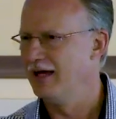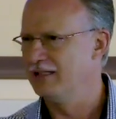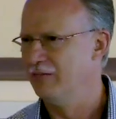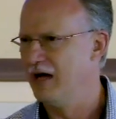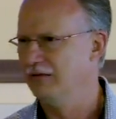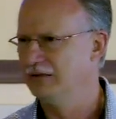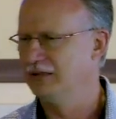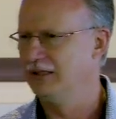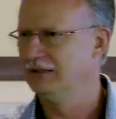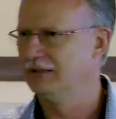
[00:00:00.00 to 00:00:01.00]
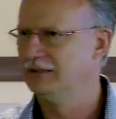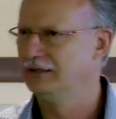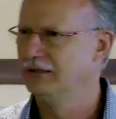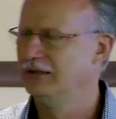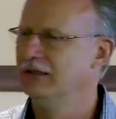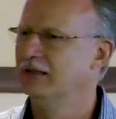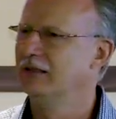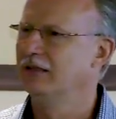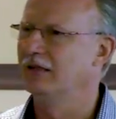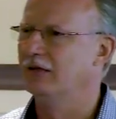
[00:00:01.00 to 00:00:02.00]
as the Bible says,
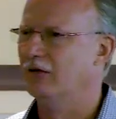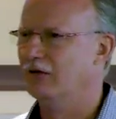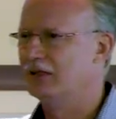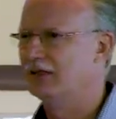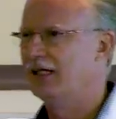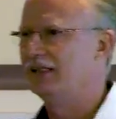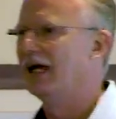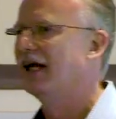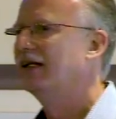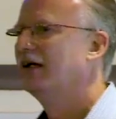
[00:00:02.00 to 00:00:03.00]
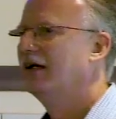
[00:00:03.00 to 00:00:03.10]
can go just like that.